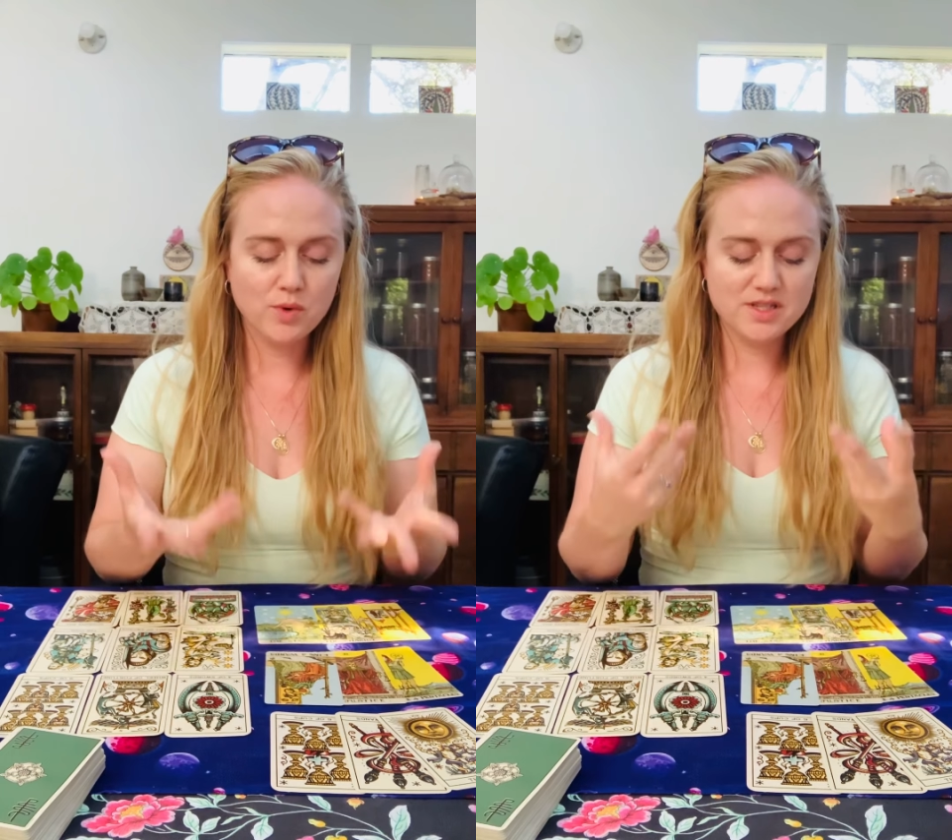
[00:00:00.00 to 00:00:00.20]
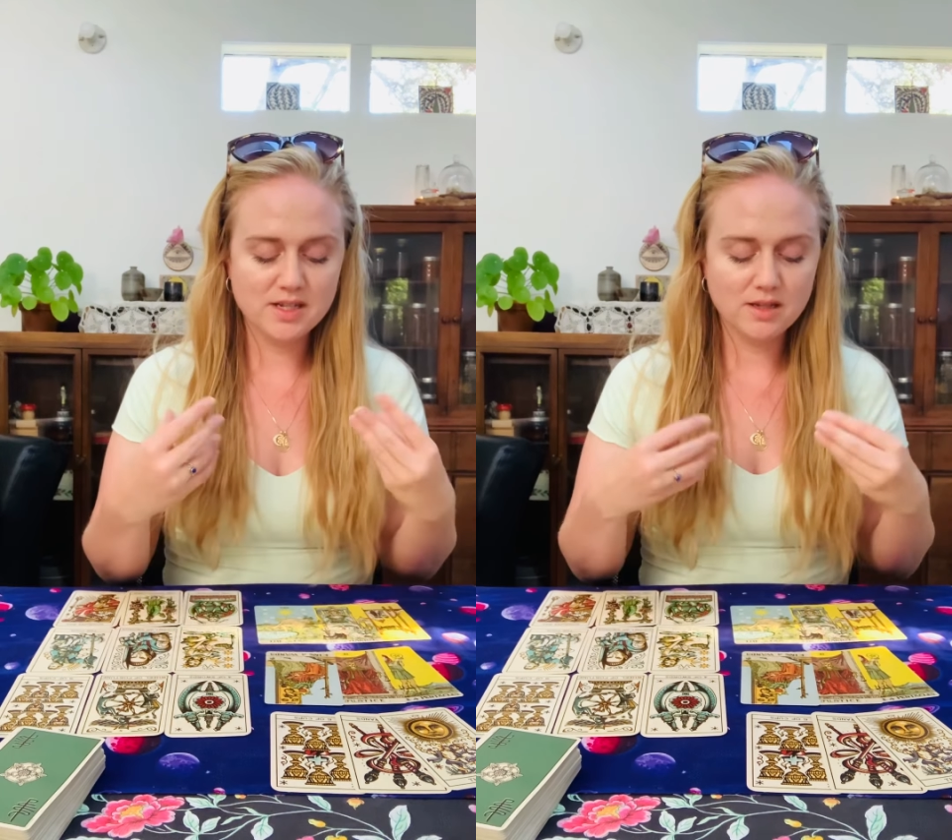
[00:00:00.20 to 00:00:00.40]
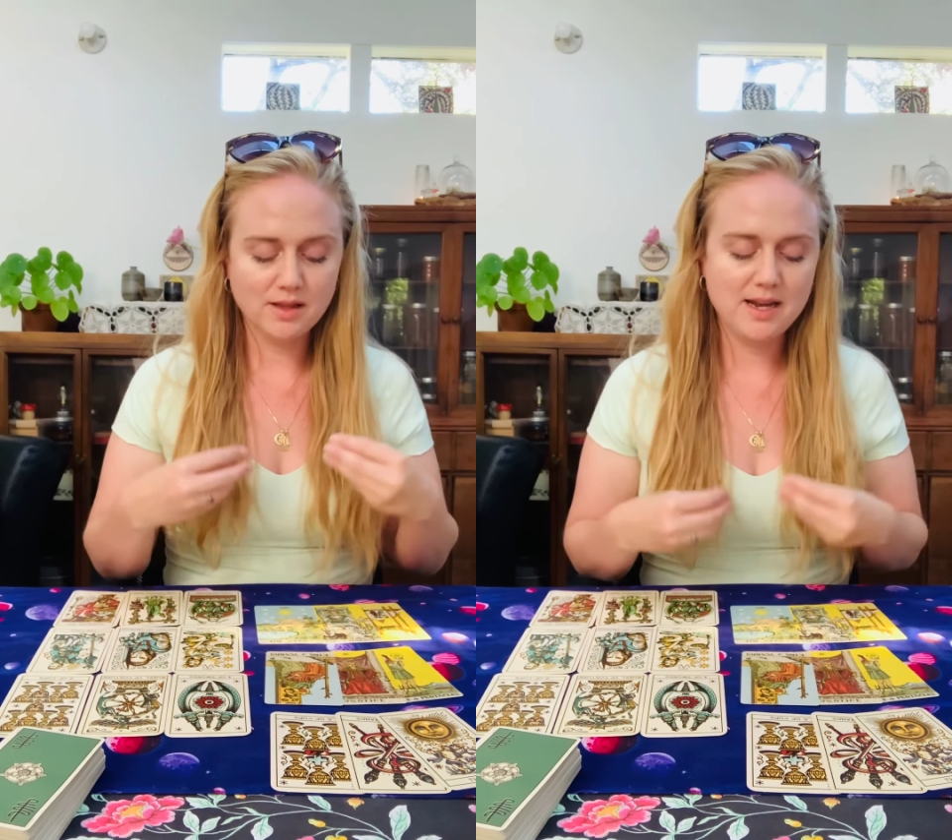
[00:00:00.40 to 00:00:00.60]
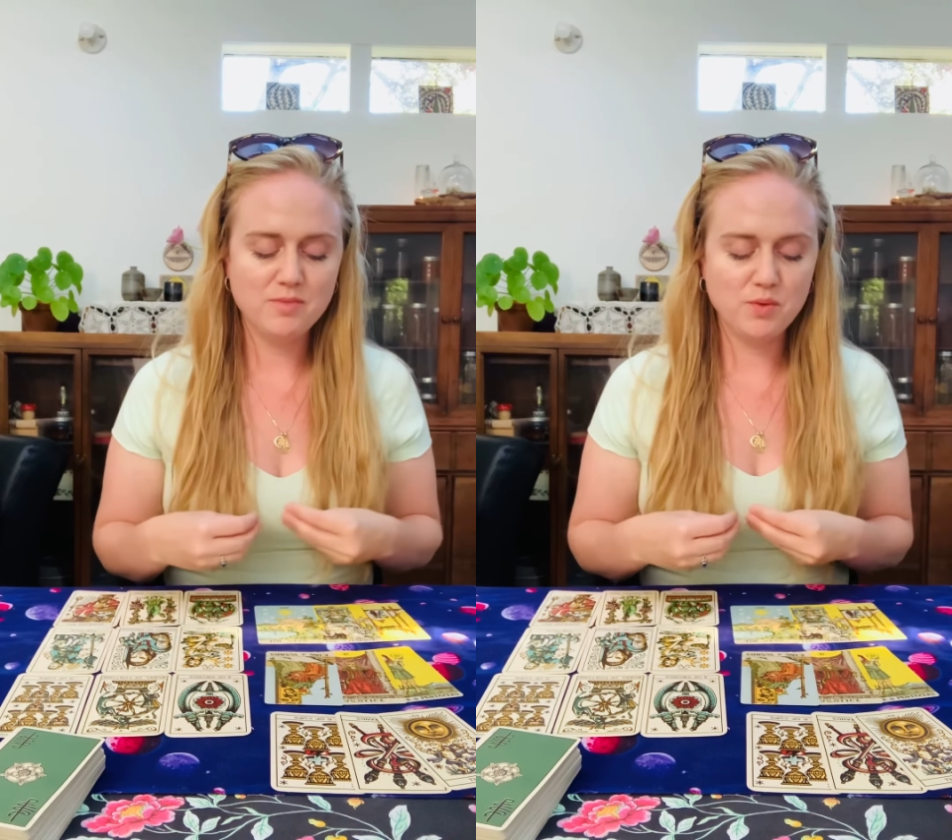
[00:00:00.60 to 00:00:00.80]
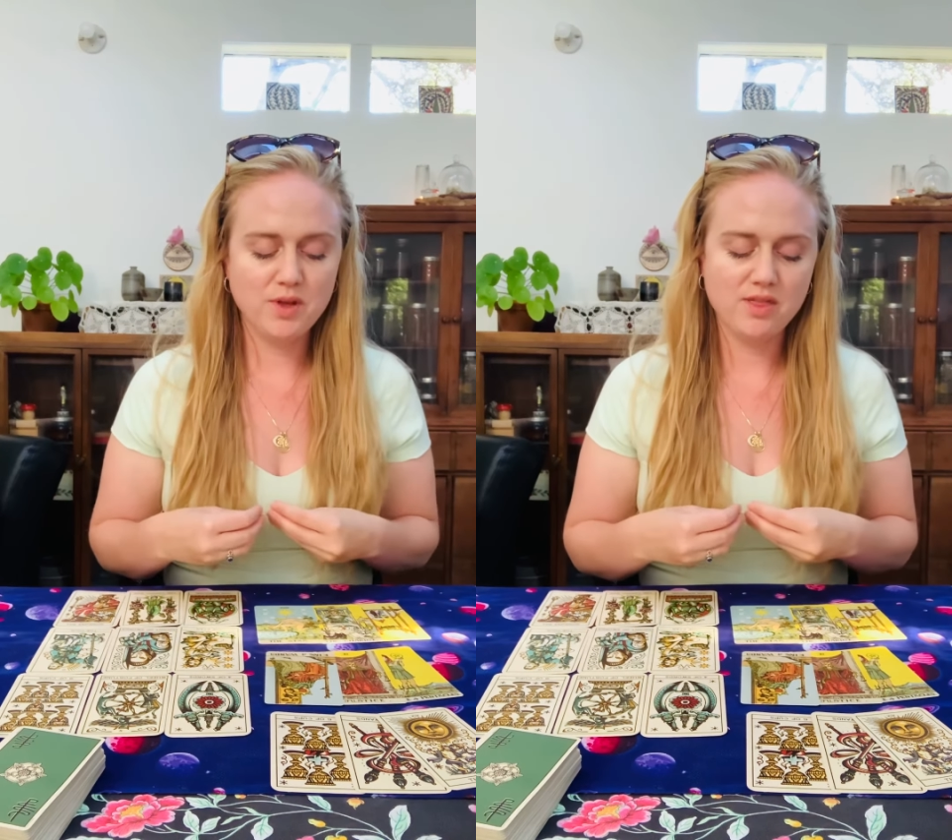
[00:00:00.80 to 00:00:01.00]
what's in
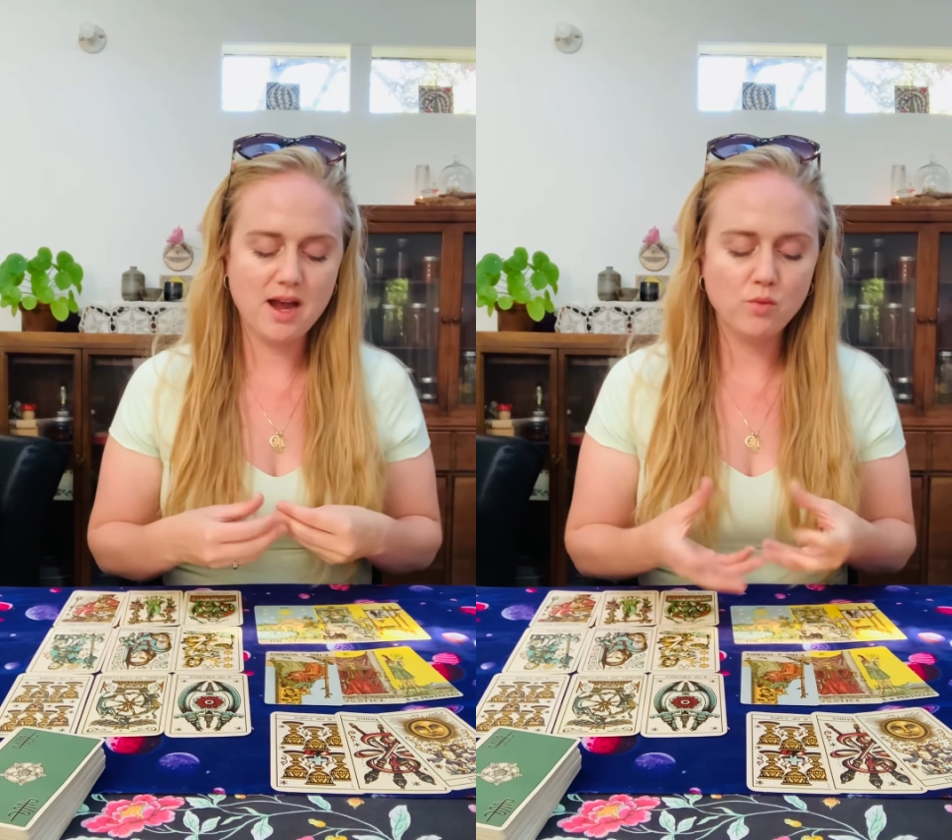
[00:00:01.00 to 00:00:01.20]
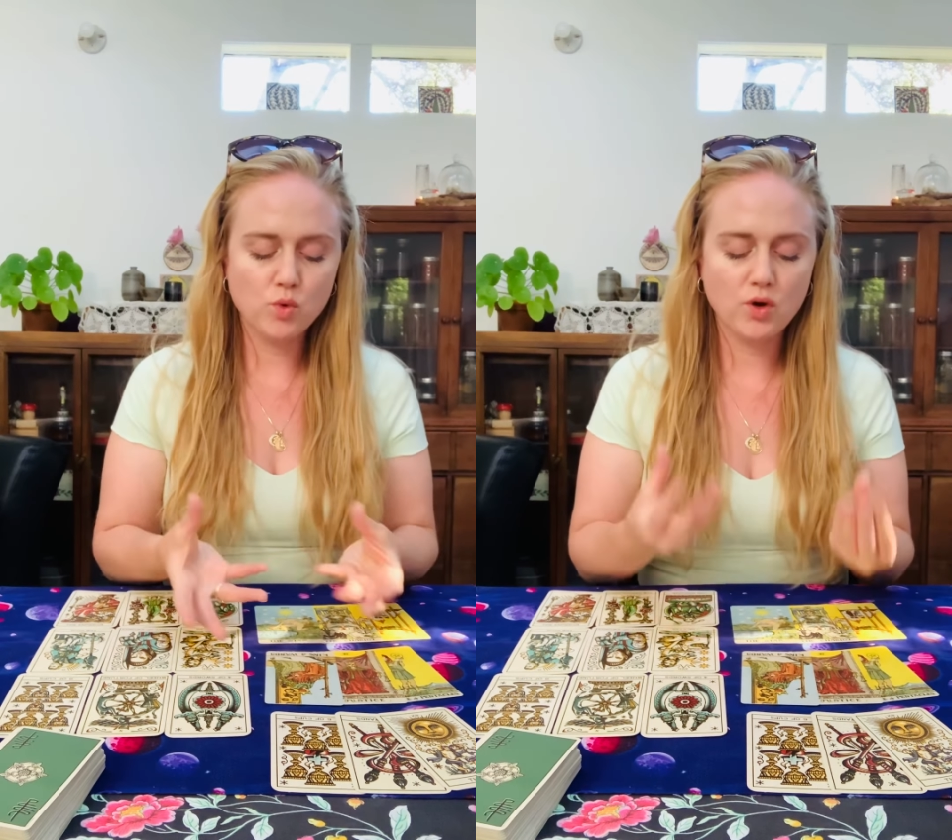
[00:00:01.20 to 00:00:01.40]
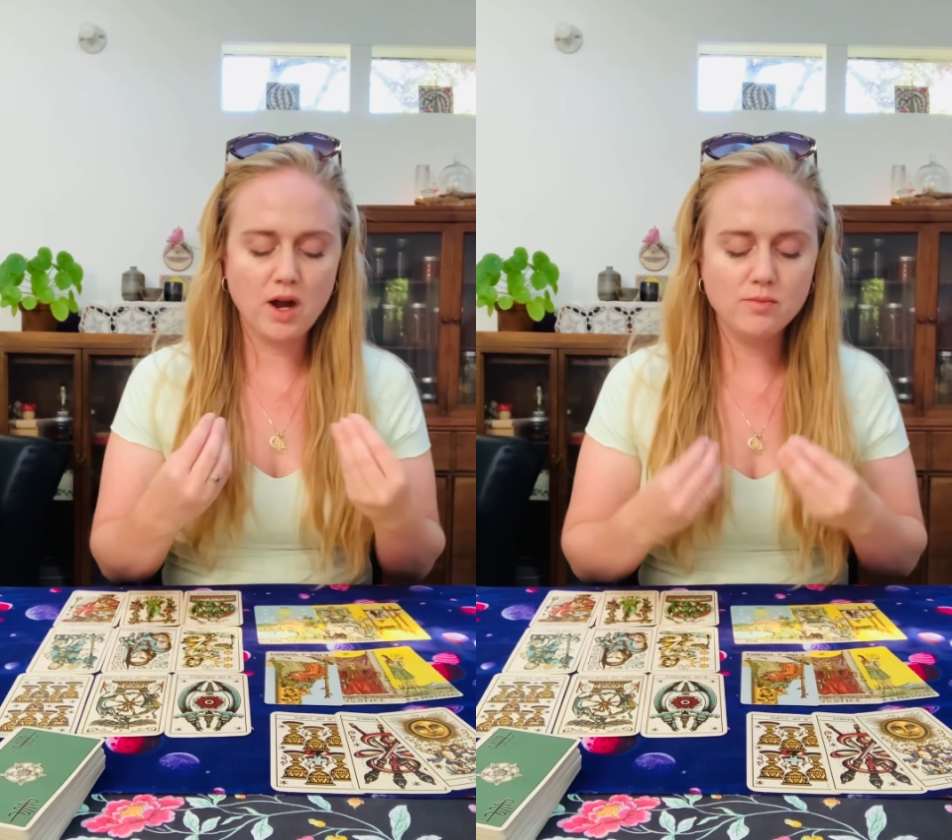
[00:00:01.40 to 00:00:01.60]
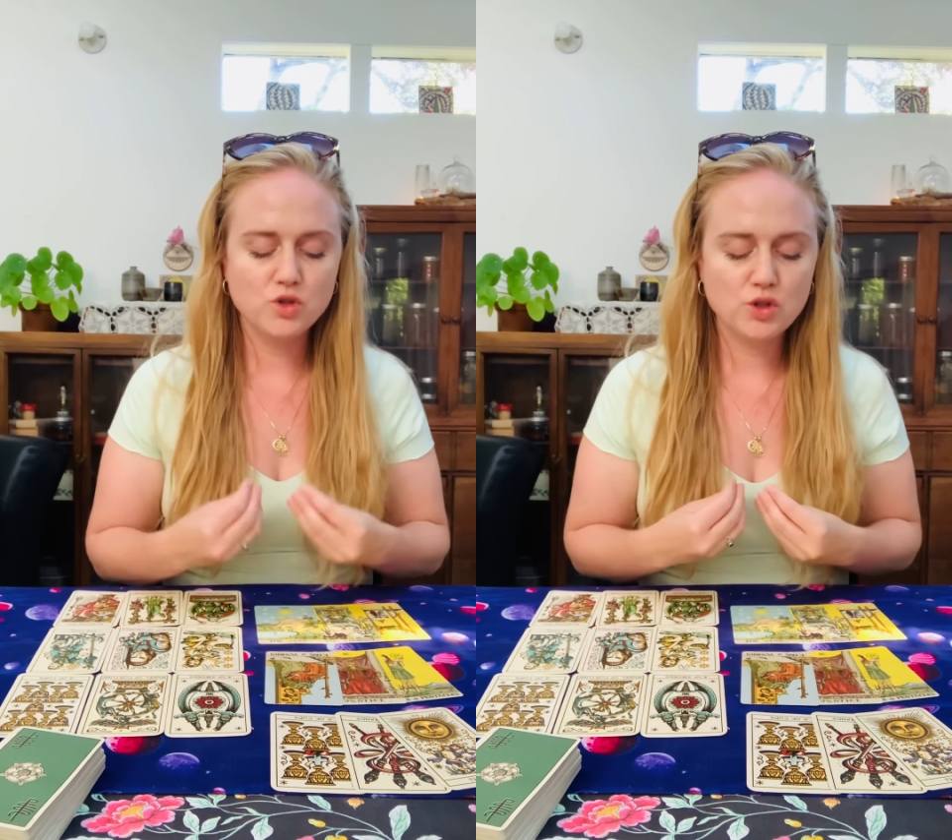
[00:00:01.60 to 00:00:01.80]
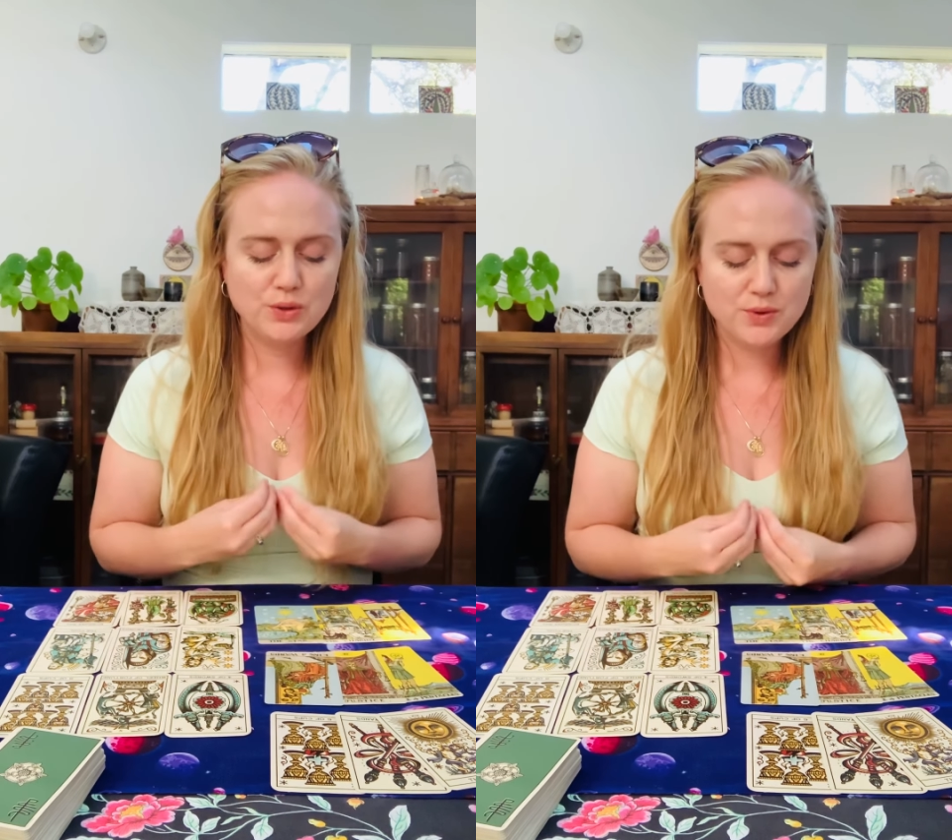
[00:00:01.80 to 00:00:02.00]
alignment with that, will come
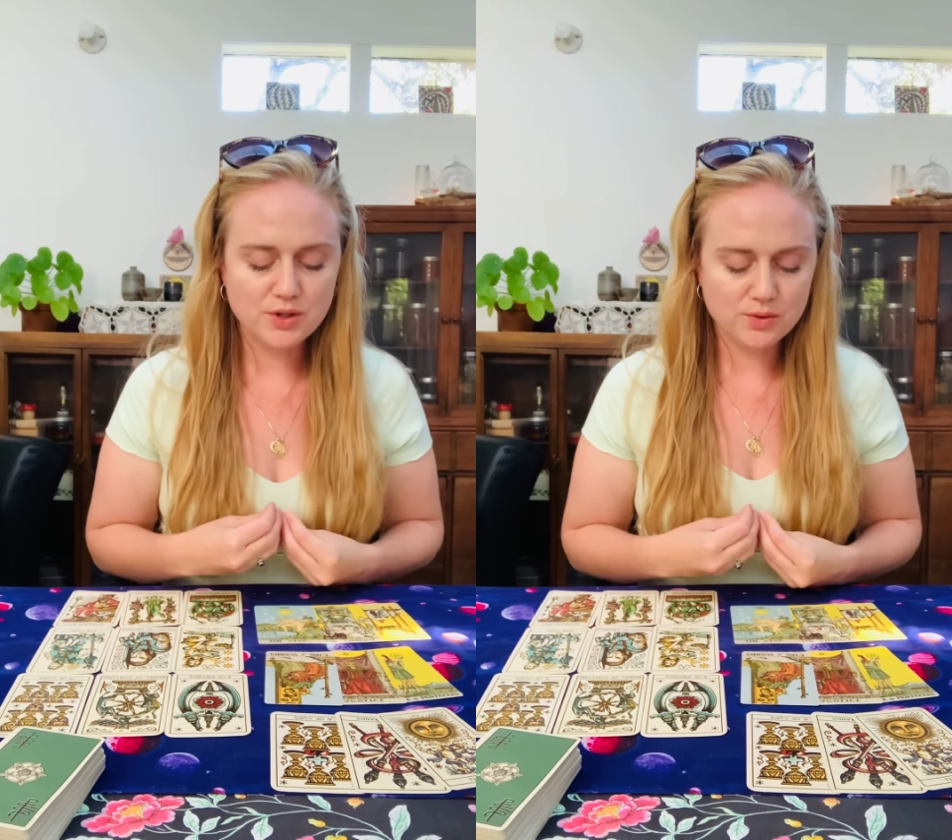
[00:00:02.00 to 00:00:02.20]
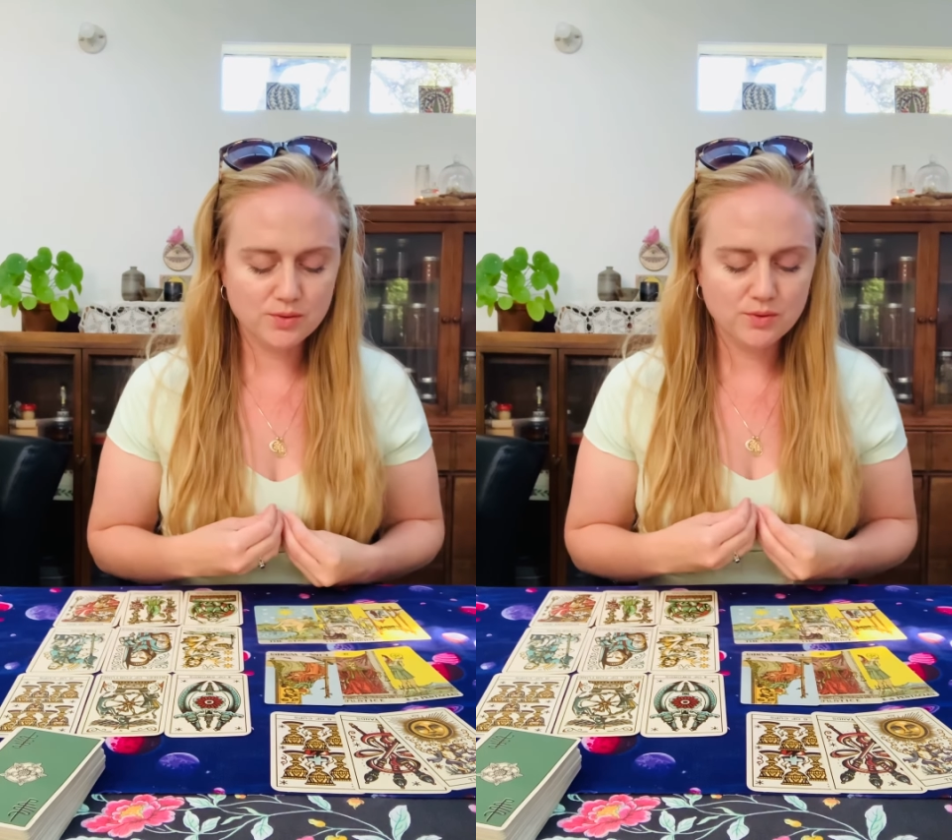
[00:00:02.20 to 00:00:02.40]
to you.